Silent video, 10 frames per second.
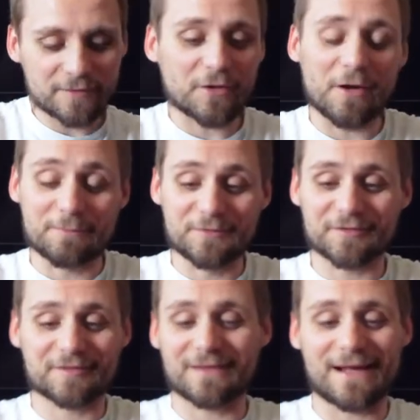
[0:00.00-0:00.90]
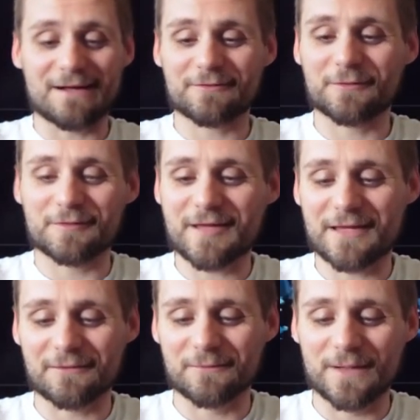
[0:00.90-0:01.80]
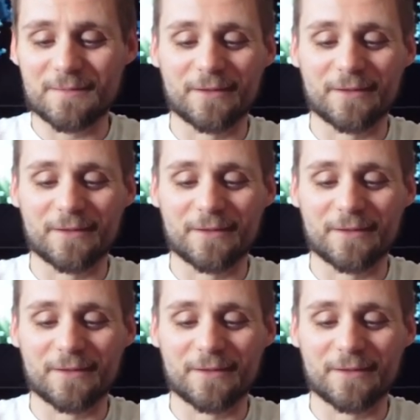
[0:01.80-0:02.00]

so I'm just absolutely taken away